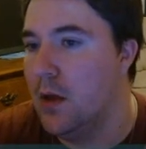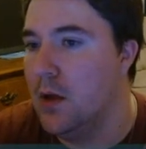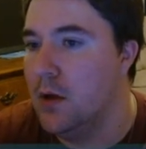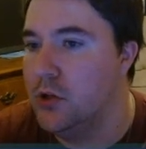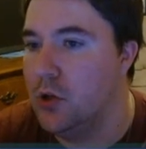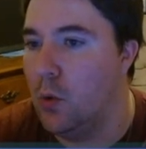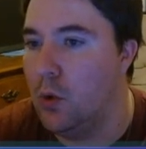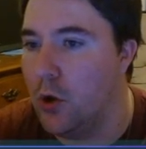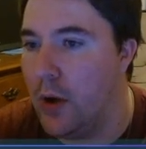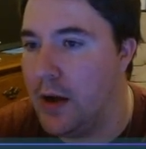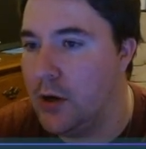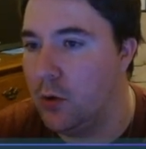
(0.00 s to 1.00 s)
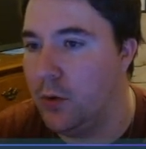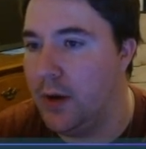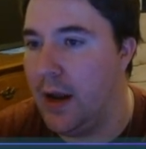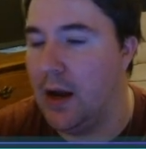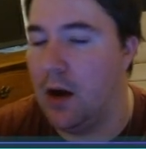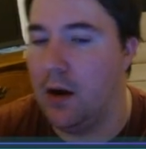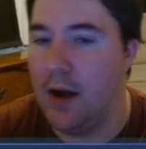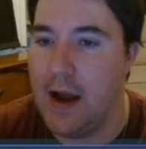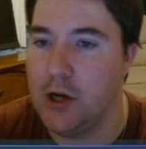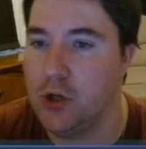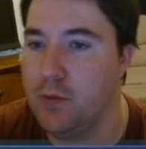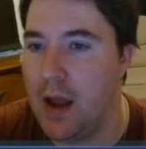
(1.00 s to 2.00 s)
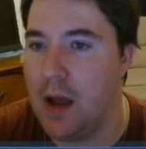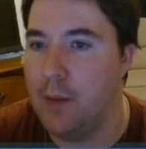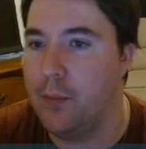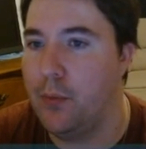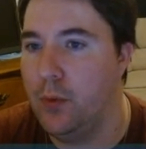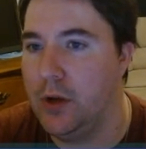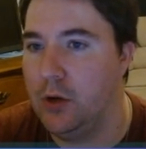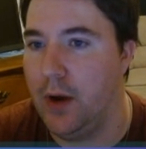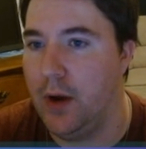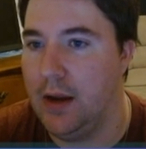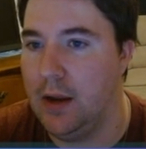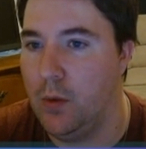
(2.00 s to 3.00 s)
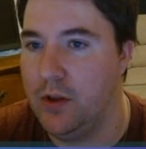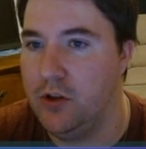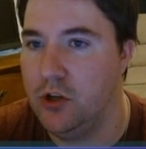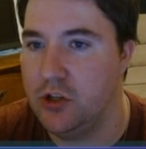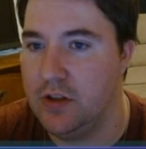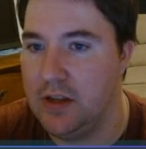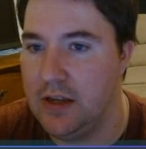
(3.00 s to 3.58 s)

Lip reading: So we'll go ahead and create our hash map. We create it with just the